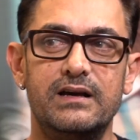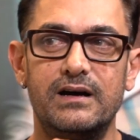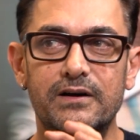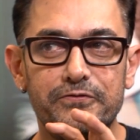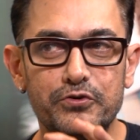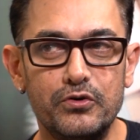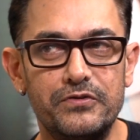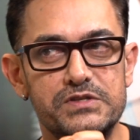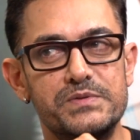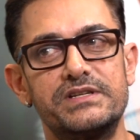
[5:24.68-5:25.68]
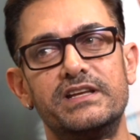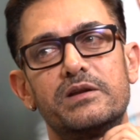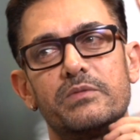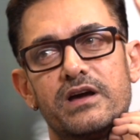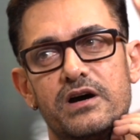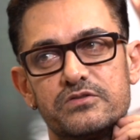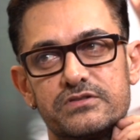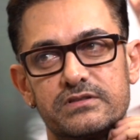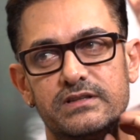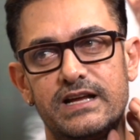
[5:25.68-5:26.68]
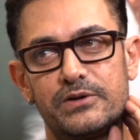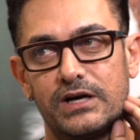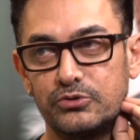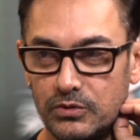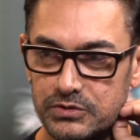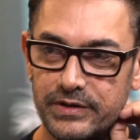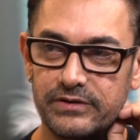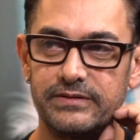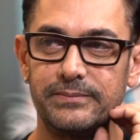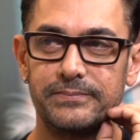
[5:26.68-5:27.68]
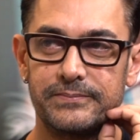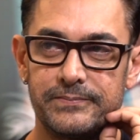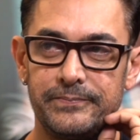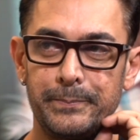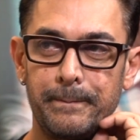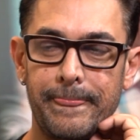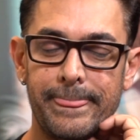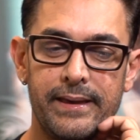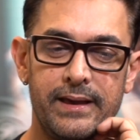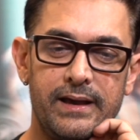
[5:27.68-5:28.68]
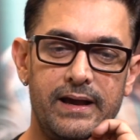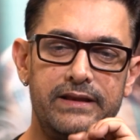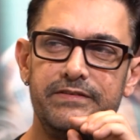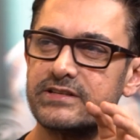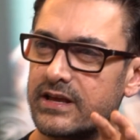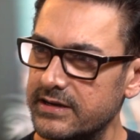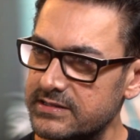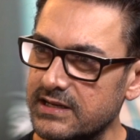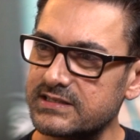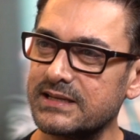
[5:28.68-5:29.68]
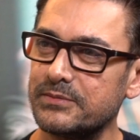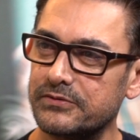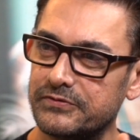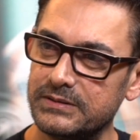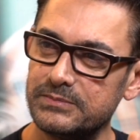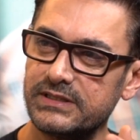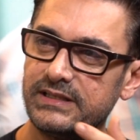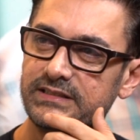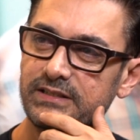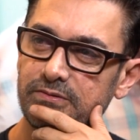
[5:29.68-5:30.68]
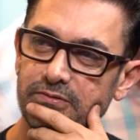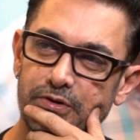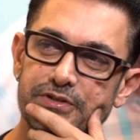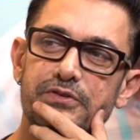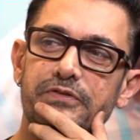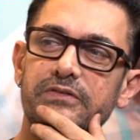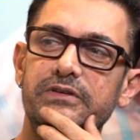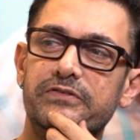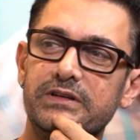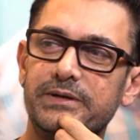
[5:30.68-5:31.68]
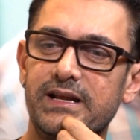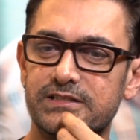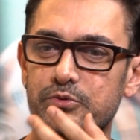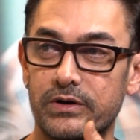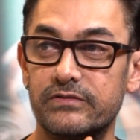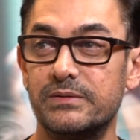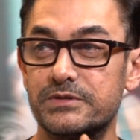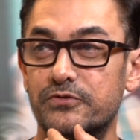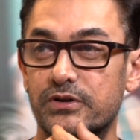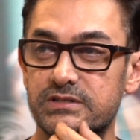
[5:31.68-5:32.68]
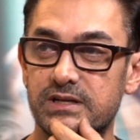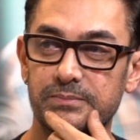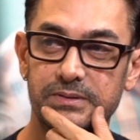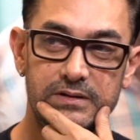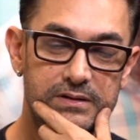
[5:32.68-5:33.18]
a few of us were sitting in my house, and that Atul was one of them. And we started discussing about films, and he said, what is your favorite film? And I said, one of them is Forrest Gump.